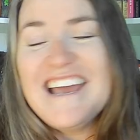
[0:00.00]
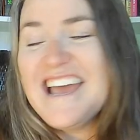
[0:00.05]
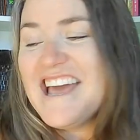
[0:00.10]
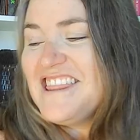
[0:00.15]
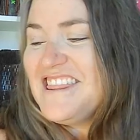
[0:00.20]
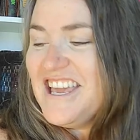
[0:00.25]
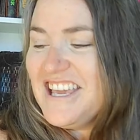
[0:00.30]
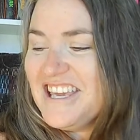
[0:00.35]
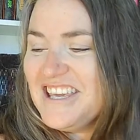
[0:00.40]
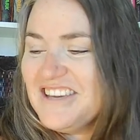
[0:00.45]

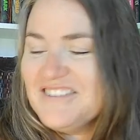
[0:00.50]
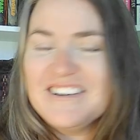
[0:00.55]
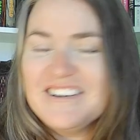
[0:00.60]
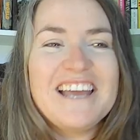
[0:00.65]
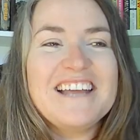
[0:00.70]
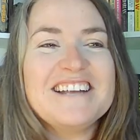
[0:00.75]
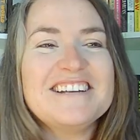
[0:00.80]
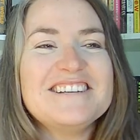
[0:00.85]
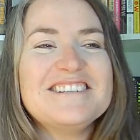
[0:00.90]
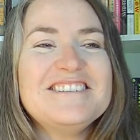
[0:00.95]
Thank you
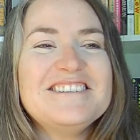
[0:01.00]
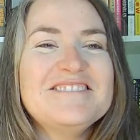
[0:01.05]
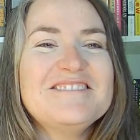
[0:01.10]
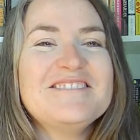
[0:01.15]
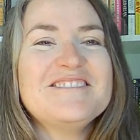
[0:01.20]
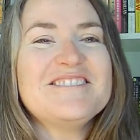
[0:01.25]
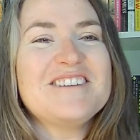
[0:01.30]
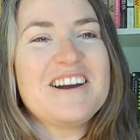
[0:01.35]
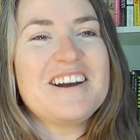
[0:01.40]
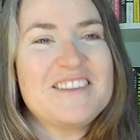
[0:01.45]
again
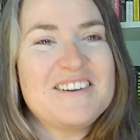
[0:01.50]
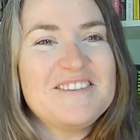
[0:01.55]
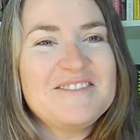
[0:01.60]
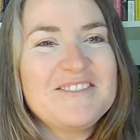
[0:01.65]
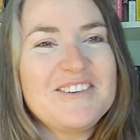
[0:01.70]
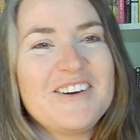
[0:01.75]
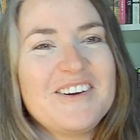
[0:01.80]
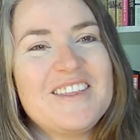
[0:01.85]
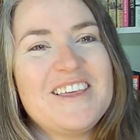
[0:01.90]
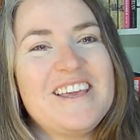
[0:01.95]
to Jonathan
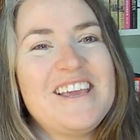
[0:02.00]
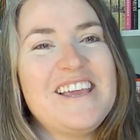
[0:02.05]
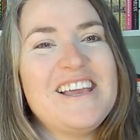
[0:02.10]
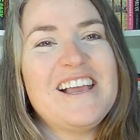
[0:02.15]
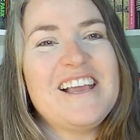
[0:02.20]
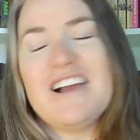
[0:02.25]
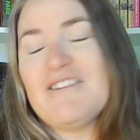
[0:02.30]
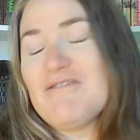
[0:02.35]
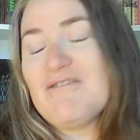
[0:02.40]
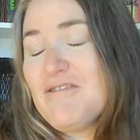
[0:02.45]
for
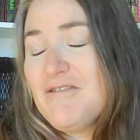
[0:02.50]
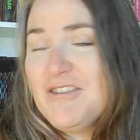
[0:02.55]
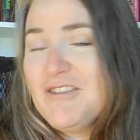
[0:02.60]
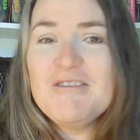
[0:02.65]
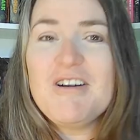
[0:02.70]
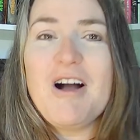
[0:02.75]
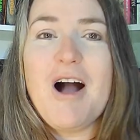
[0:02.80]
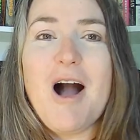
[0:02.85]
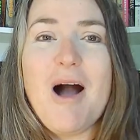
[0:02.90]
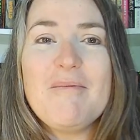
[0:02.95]
the
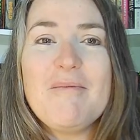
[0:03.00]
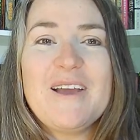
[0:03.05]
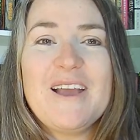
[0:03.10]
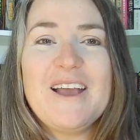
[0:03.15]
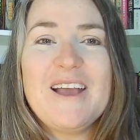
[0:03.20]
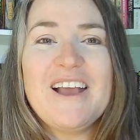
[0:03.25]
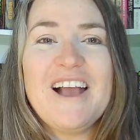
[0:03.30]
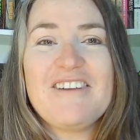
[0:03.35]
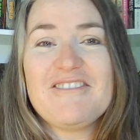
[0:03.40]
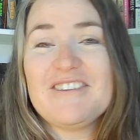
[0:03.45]
review
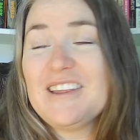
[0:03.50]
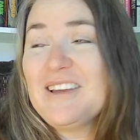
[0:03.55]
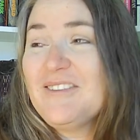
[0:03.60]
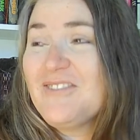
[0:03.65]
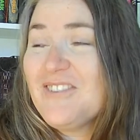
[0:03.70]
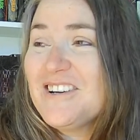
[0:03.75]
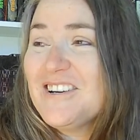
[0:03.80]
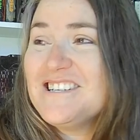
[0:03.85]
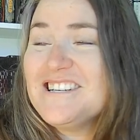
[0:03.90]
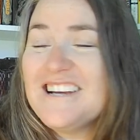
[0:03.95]
copy. I really
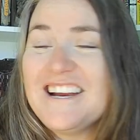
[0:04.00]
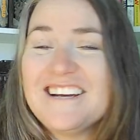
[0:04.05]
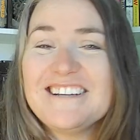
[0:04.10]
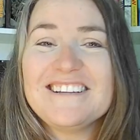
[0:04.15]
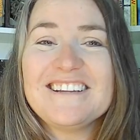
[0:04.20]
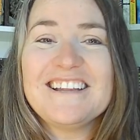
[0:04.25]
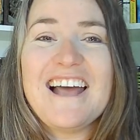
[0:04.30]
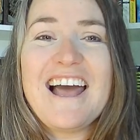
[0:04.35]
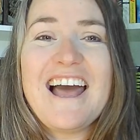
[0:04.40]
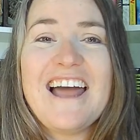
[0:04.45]

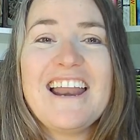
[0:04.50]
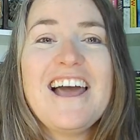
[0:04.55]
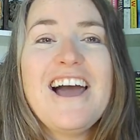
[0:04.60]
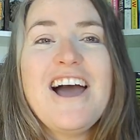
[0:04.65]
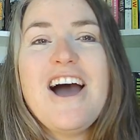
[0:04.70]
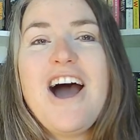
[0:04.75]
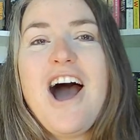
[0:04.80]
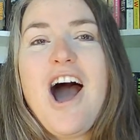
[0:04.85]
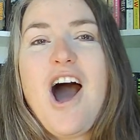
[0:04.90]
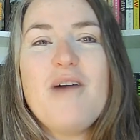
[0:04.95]
appreciated that.
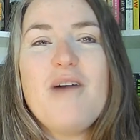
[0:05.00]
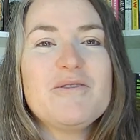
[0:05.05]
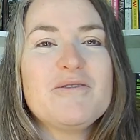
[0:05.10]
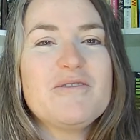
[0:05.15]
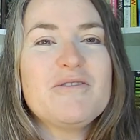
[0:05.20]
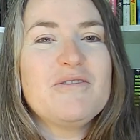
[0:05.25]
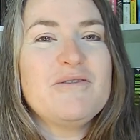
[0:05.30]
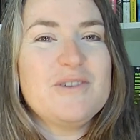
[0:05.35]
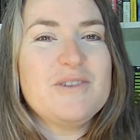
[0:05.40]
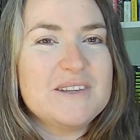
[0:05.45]
I'll be
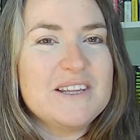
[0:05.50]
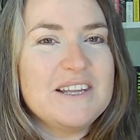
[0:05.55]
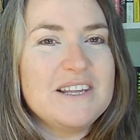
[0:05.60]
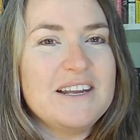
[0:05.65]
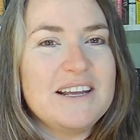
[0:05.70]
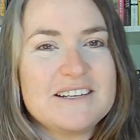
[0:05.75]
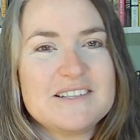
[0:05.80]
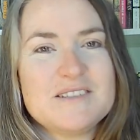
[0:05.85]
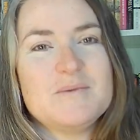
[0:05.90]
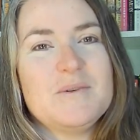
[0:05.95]
reviewing the
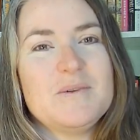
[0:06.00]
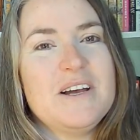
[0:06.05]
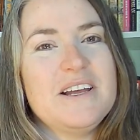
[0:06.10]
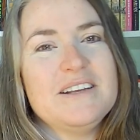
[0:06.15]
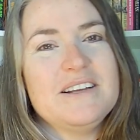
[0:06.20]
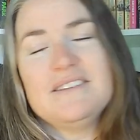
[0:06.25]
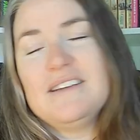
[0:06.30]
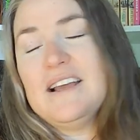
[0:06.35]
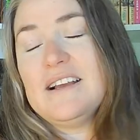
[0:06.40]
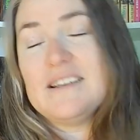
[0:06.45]
next
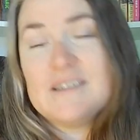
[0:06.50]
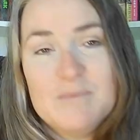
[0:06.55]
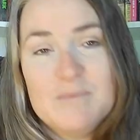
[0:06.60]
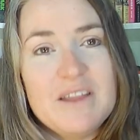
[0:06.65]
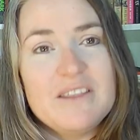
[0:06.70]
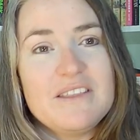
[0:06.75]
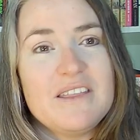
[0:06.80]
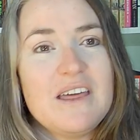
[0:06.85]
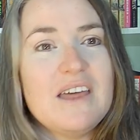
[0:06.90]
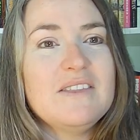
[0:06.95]
one next
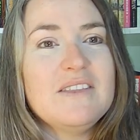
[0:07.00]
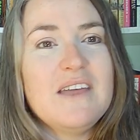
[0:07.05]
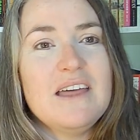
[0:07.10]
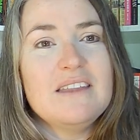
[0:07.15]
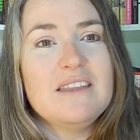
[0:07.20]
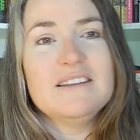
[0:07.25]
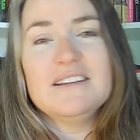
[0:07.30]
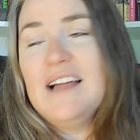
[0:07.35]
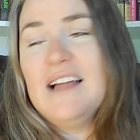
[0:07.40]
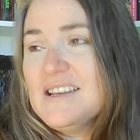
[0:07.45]
month and
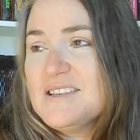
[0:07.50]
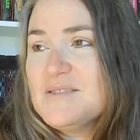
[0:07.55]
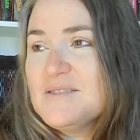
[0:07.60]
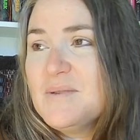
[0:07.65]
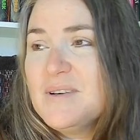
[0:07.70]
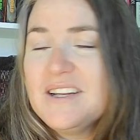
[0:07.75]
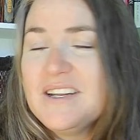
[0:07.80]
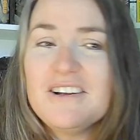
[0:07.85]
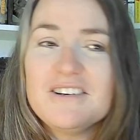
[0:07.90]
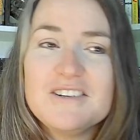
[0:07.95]
then the last
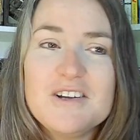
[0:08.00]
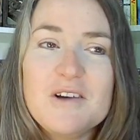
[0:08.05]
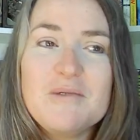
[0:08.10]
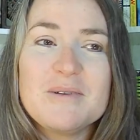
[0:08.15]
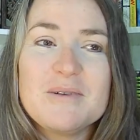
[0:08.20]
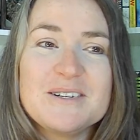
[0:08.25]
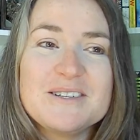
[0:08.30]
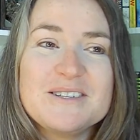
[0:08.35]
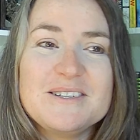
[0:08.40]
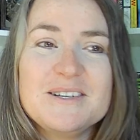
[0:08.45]
one in
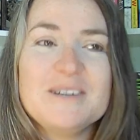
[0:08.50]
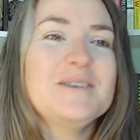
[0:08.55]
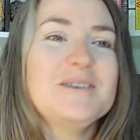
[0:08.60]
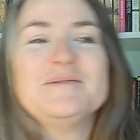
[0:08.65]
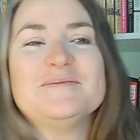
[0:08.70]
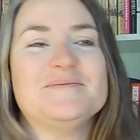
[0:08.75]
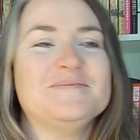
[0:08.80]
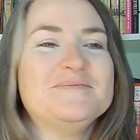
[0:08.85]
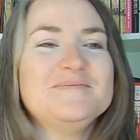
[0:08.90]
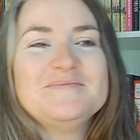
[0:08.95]
October.
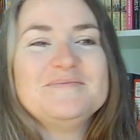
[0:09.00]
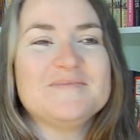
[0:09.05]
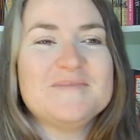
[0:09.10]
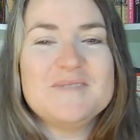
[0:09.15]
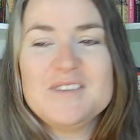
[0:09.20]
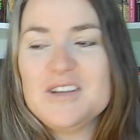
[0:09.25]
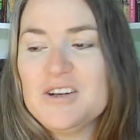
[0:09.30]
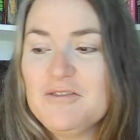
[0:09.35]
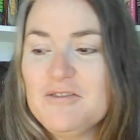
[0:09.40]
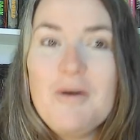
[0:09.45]
So
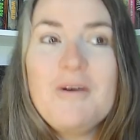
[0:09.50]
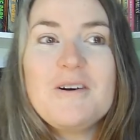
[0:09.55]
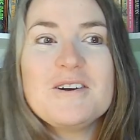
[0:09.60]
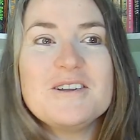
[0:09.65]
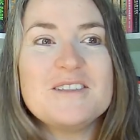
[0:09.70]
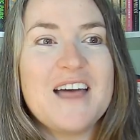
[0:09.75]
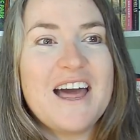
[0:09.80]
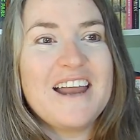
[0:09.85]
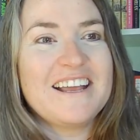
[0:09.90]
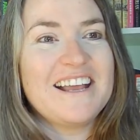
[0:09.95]
look forward
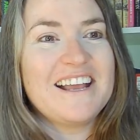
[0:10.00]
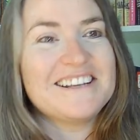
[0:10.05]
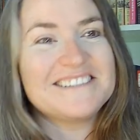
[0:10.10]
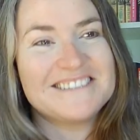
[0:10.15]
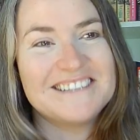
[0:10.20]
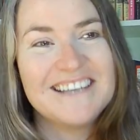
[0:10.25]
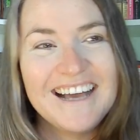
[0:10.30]
to that, I guess.